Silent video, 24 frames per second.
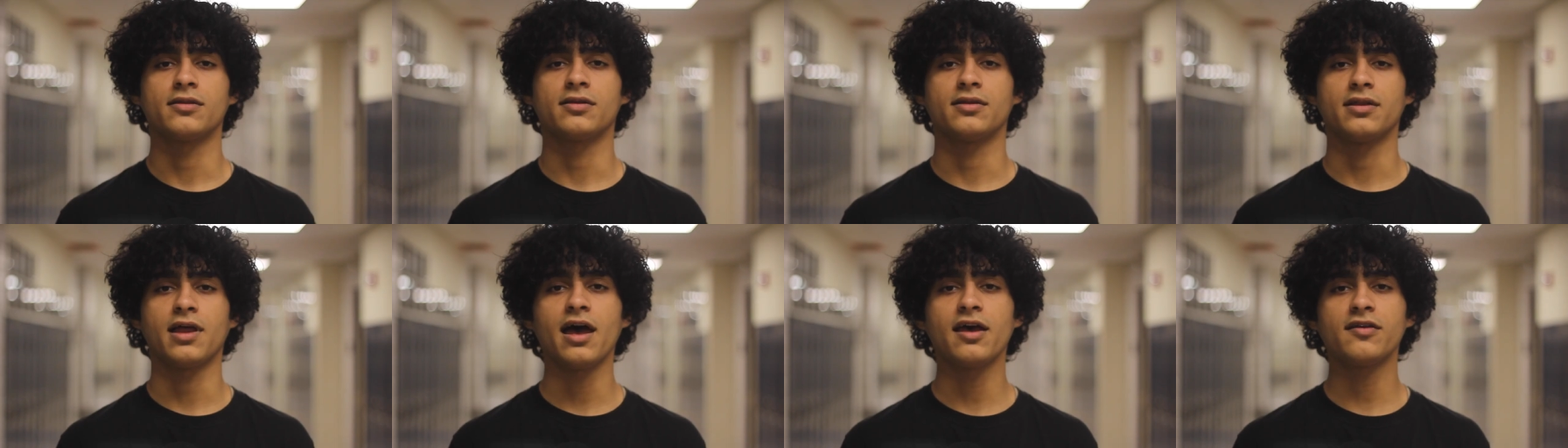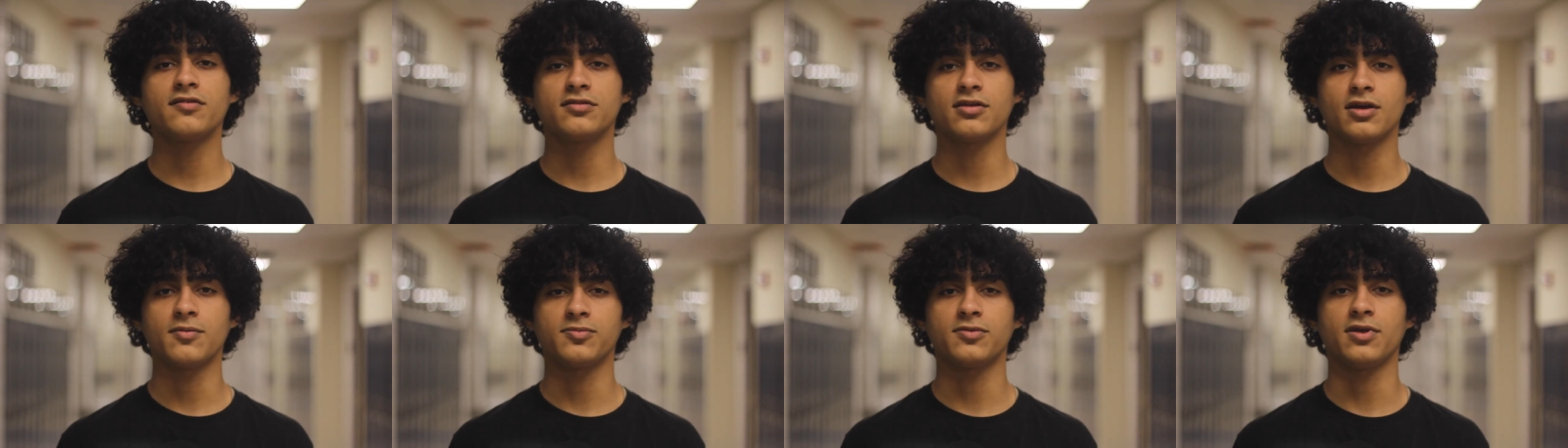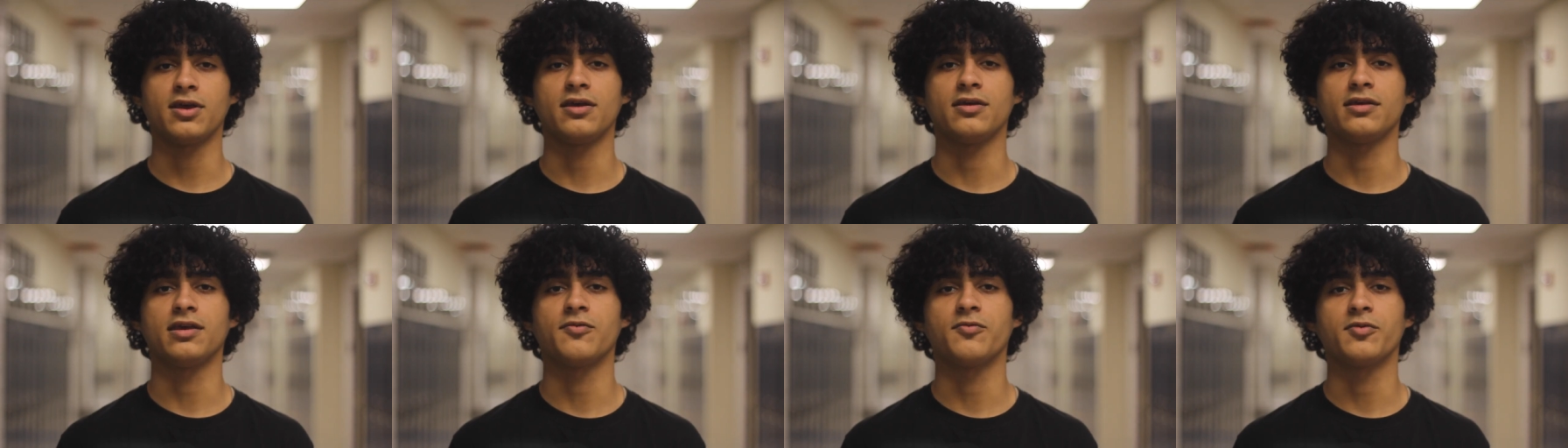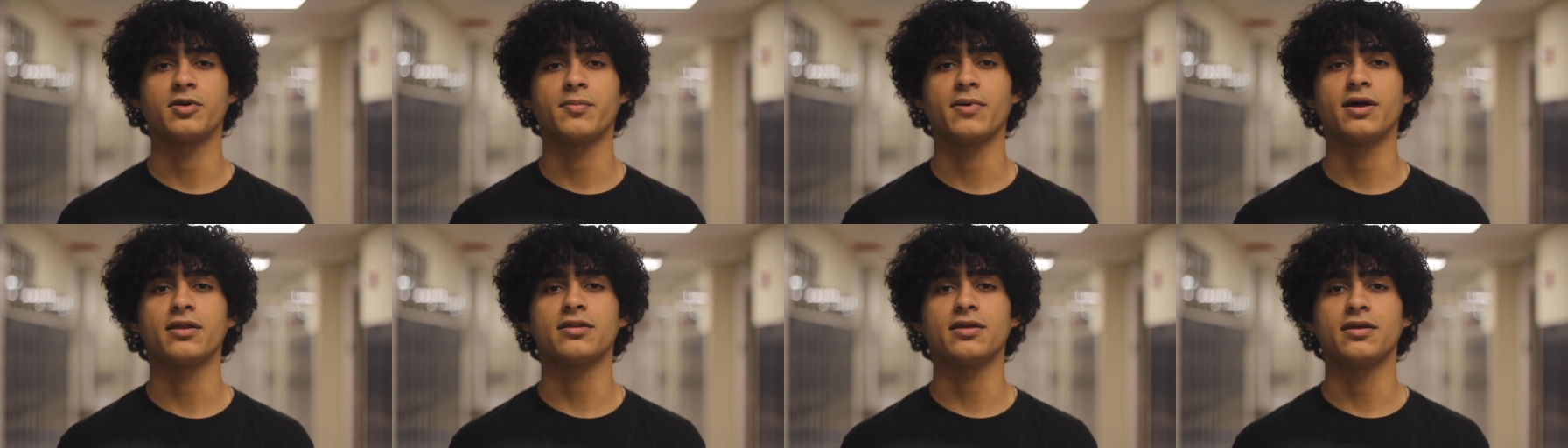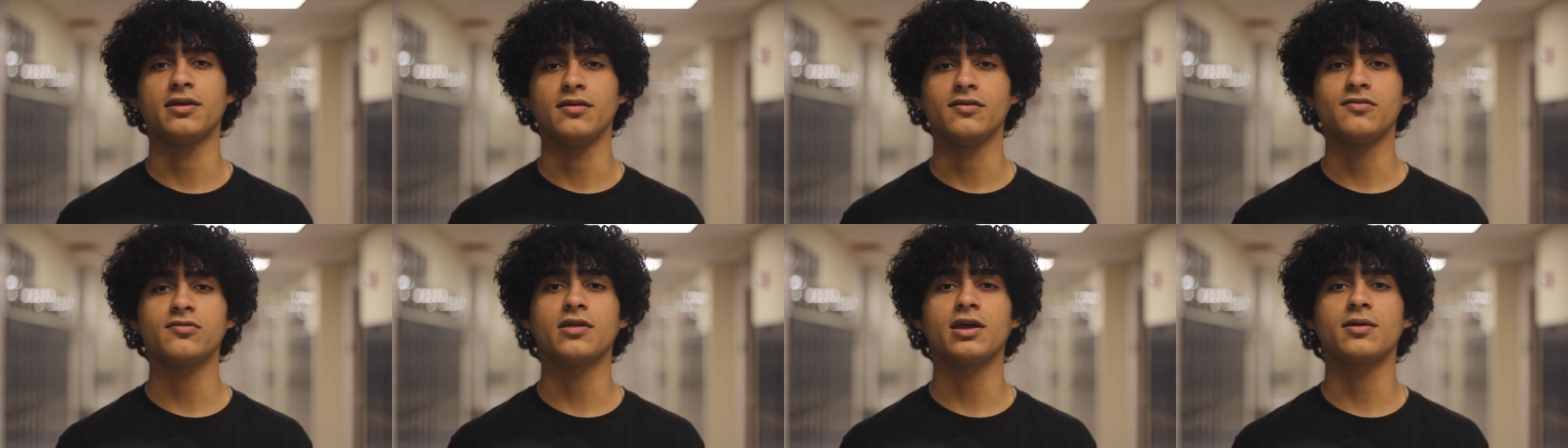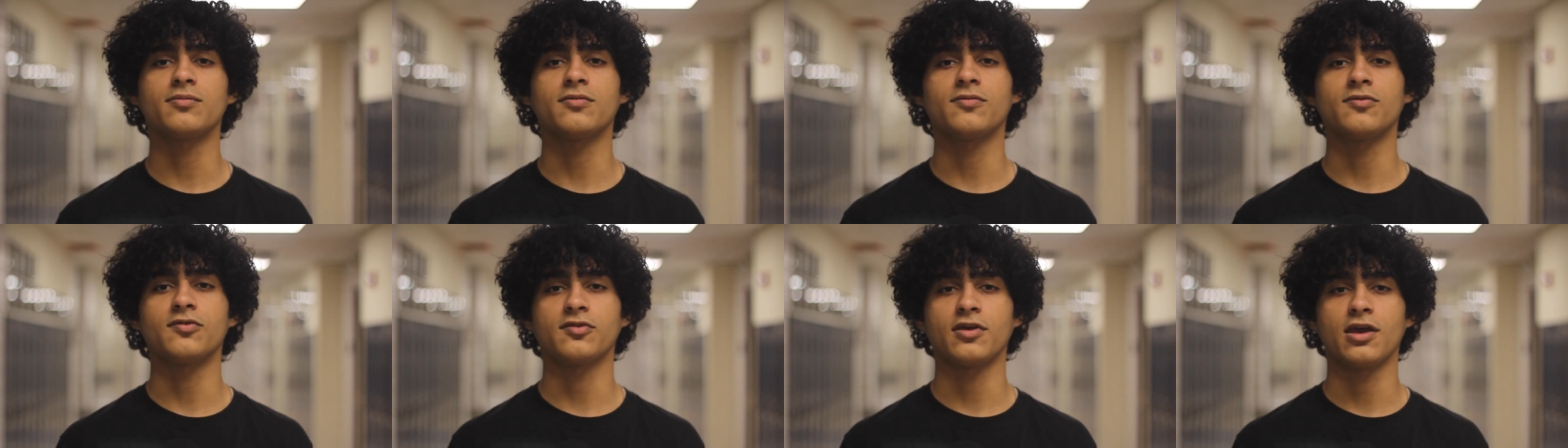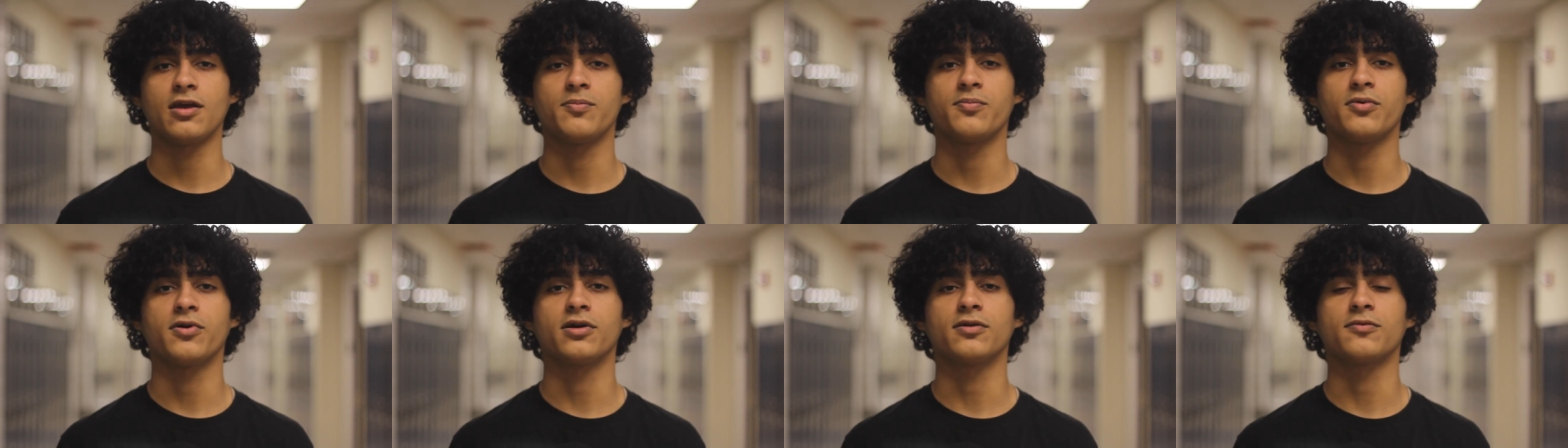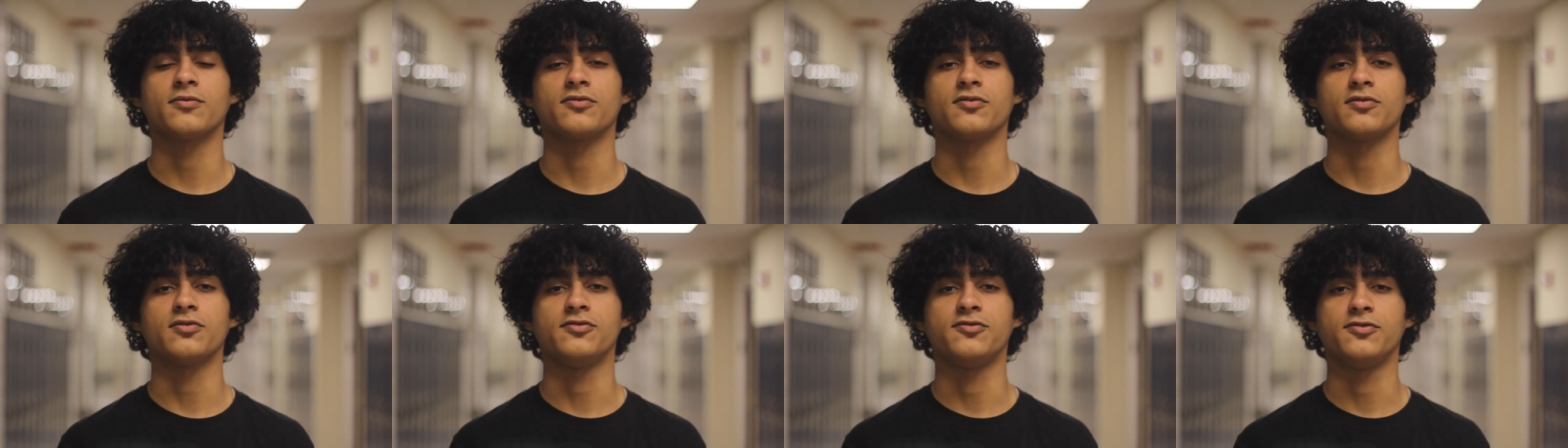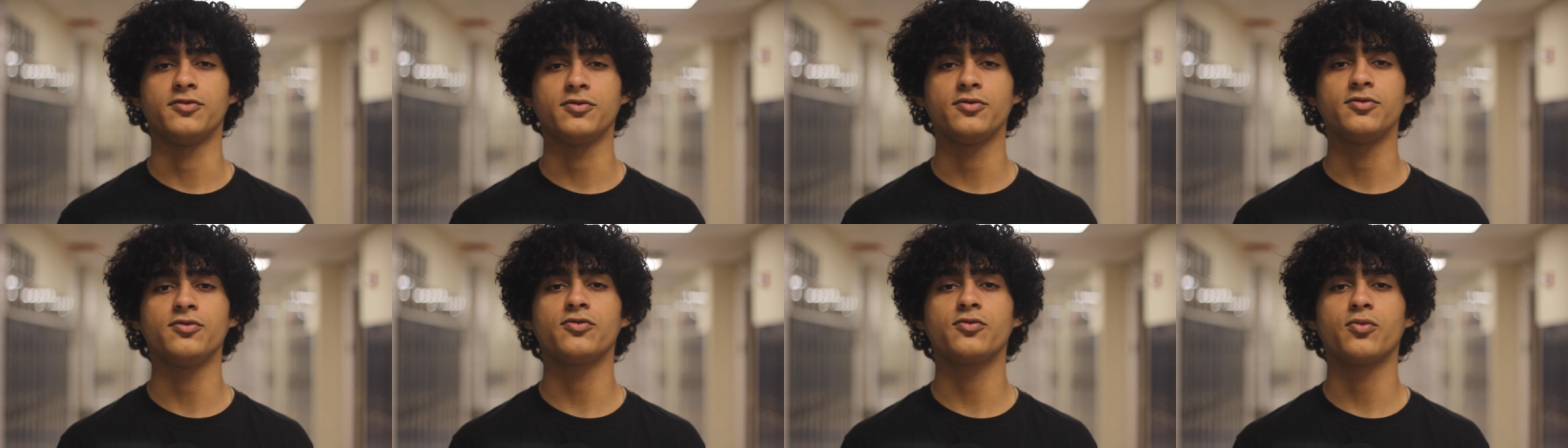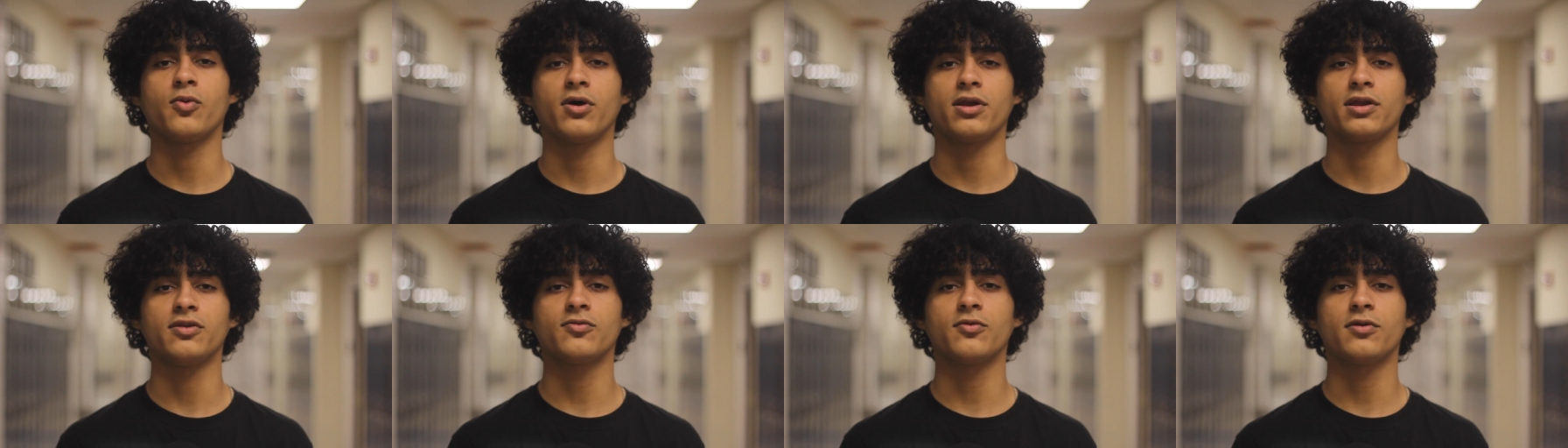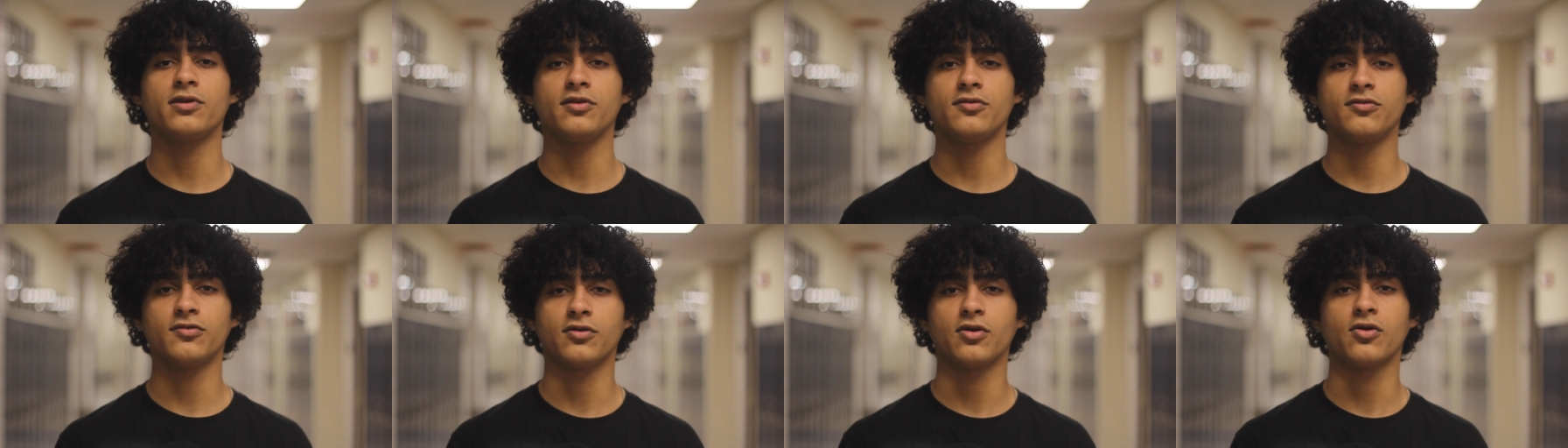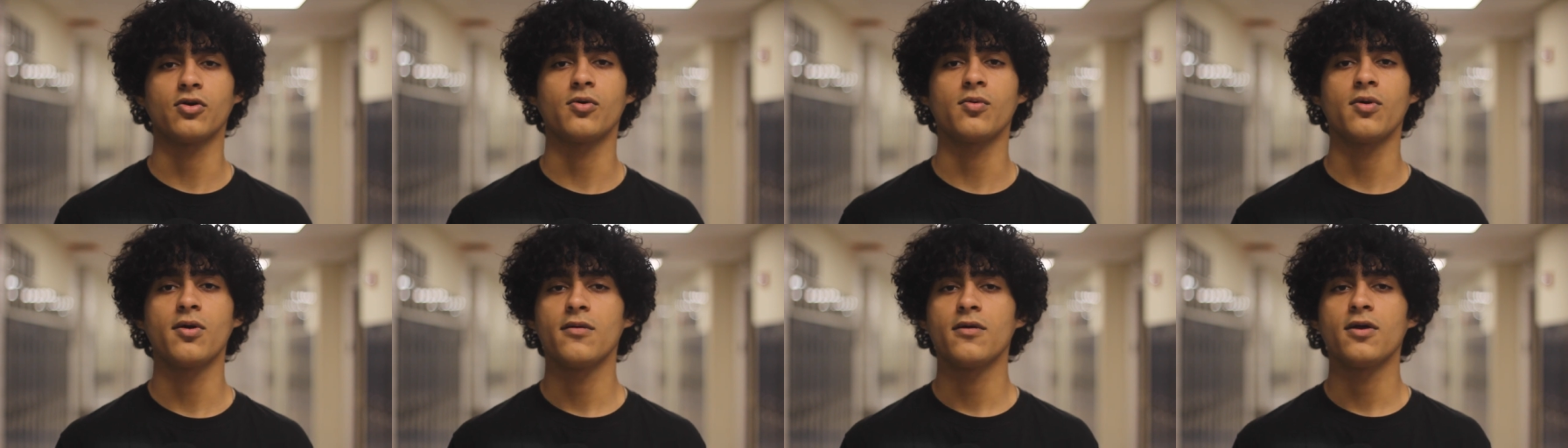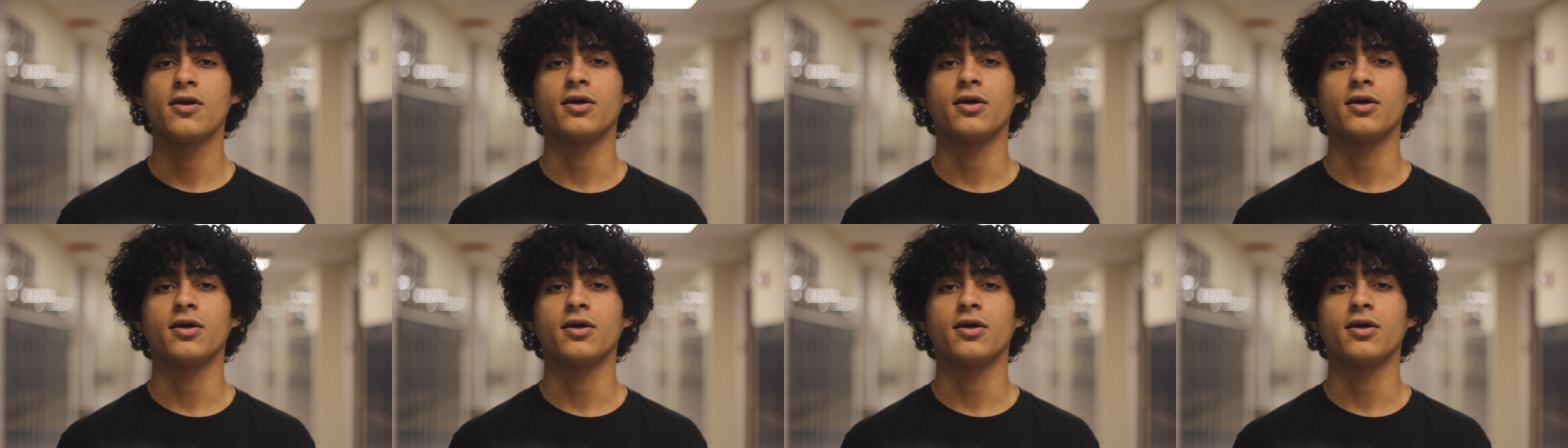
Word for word: The last update given about the East Hampton Skate Park was in June 2022,